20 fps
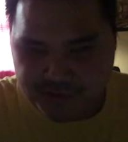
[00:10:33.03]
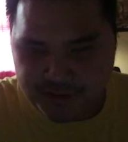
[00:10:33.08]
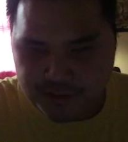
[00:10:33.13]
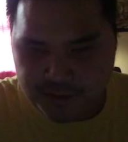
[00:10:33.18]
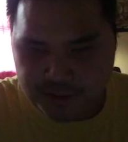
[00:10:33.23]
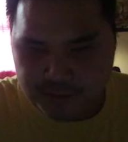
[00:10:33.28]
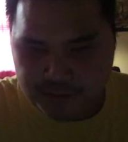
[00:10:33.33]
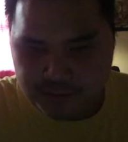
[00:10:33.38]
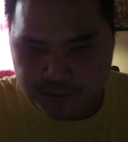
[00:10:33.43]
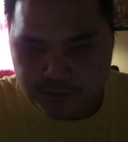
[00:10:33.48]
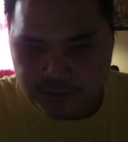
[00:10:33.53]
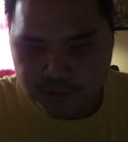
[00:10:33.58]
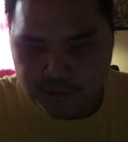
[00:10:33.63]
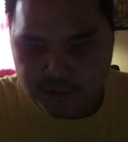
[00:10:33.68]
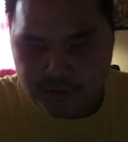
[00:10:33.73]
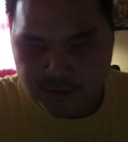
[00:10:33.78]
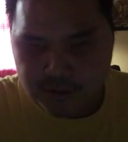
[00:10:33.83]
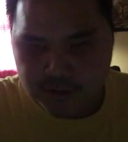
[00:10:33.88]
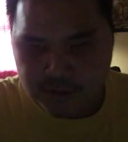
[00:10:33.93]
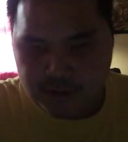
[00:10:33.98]
there.
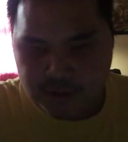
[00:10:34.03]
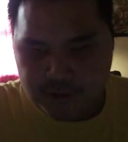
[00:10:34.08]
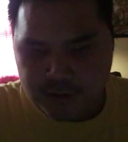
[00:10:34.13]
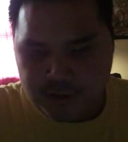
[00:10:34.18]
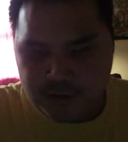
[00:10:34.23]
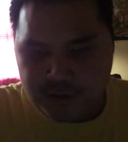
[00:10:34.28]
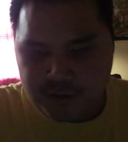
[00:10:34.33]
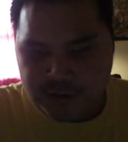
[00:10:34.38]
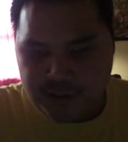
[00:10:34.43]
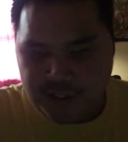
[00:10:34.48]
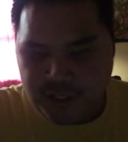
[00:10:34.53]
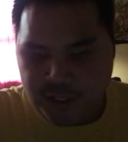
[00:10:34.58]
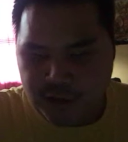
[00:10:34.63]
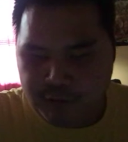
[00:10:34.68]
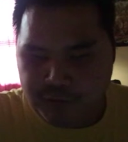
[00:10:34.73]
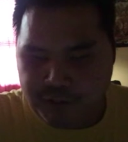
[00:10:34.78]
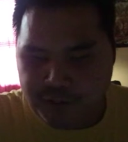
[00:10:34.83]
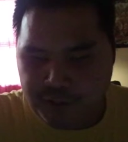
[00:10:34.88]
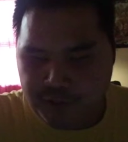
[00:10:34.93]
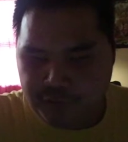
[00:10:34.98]
Now
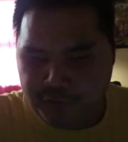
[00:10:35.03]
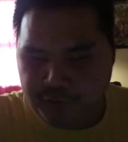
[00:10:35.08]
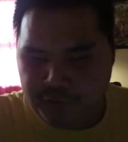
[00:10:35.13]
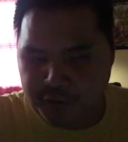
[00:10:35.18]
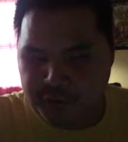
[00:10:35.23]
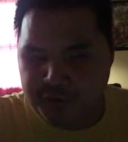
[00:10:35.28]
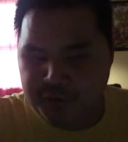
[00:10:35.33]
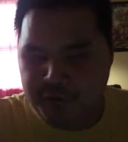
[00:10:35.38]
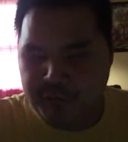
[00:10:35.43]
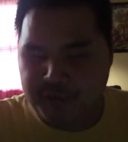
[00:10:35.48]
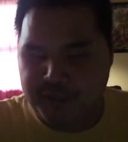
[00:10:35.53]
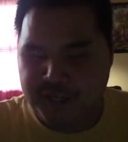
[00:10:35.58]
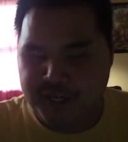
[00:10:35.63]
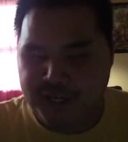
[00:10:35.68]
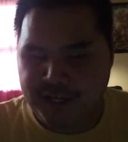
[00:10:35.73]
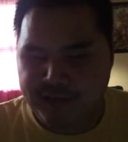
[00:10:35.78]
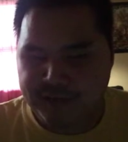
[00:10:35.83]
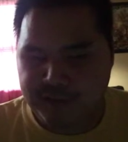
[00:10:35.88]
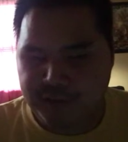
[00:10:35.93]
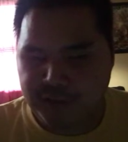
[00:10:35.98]
we go further, we
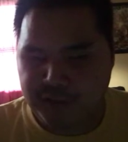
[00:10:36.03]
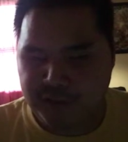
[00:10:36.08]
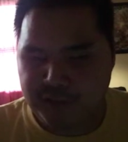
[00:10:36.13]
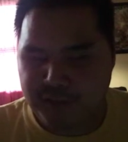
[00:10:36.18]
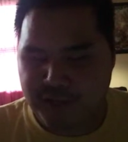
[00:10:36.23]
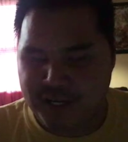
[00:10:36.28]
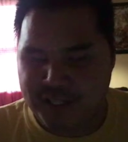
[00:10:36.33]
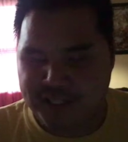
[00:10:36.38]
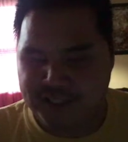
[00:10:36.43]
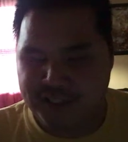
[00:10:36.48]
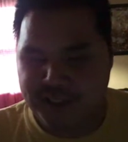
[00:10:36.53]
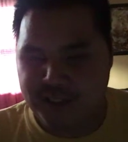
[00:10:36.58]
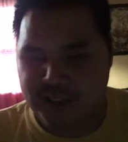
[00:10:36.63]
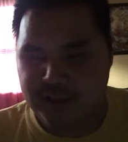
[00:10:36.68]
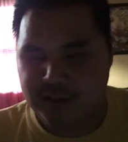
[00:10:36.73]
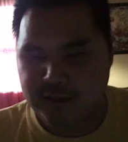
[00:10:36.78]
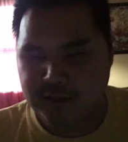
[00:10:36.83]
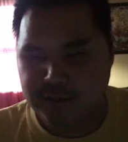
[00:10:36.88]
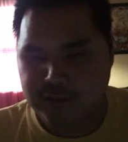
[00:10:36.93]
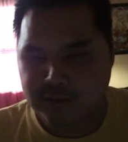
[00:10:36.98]
have a
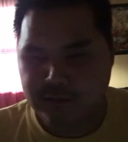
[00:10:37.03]
harmonica.